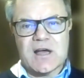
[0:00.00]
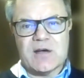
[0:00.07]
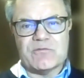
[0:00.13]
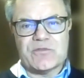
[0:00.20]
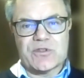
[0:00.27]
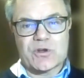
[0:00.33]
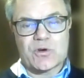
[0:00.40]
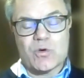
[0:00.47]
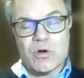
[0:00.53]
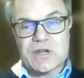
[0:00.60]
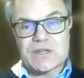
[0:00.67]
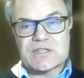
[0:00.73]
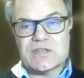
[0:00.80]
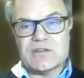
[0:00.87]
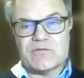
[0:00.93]
for the
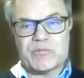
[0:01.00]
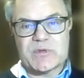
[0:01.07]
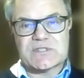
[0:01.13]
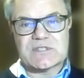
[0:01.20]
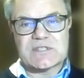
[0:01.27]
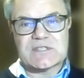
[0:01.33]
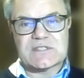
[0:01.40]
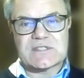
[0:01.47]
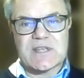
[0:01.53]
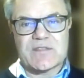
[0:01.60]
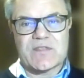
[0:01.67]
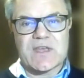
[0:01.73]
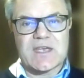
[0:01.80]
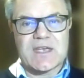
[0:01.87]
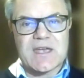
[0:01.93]
quality of businesses
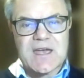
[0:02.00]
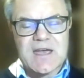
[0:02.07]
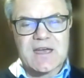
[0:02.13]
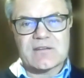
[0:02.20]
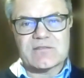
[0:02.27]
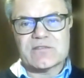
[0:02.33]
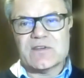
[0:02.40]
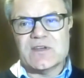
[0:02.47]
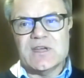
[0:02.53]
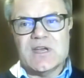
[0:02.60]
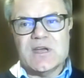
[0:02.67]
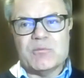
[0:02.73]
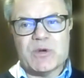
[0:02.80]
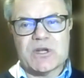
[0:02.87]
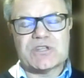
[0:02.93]
that they have.
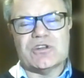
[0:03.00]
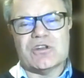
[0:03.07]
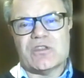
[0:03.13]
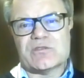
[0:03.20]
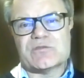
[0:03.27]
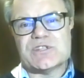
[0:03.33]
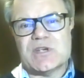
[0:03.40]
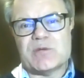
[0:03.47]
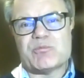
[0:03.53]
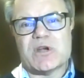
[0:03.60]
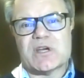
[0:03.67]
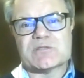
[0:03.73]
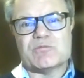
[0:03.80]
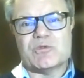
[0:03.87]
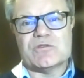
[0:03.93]
But the share
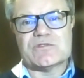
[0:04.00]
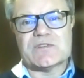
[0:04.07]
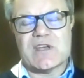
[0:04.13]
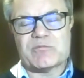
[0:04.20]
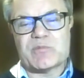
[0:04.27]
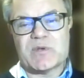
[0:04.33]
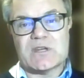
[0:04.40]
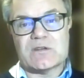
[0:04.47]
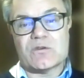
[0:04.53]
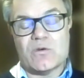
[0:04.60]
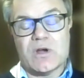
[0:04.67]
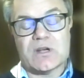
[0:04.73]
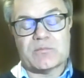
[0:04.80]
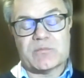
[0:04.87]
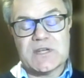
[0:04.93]
price moves have been
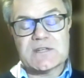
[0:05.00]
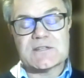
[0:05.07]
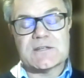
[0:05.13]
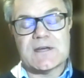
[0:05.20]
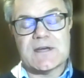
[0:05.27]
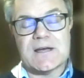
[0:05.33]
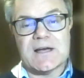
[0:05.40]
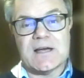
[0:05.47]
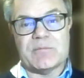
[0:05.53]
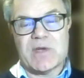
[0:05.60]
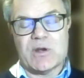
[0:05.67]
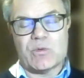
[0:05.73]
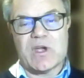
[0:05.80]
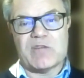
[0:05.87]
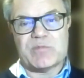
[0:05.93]
quite a bit,
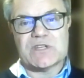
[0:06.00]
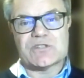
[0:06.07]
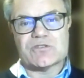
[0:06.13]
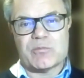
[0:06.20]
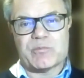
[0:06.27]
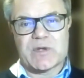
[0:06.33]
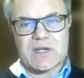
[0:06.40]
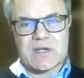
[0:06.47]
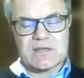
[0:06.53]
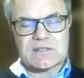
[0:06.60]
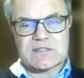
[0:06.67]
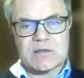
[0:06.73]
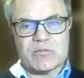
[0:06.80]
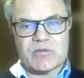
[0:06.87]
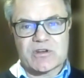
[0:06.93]
and we have been topping
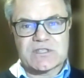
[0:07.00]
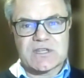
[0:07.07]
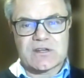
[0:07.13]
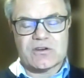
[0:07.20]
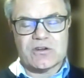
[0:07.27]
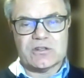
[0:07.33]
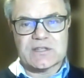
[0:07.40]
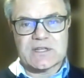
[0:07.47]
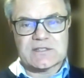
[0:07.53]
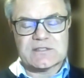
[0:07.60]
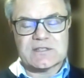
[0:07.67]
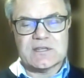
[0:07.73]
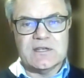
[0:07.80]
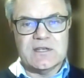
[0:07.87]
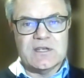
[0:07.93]
some of our tech
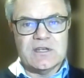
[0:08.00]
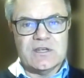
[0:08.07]
holdings.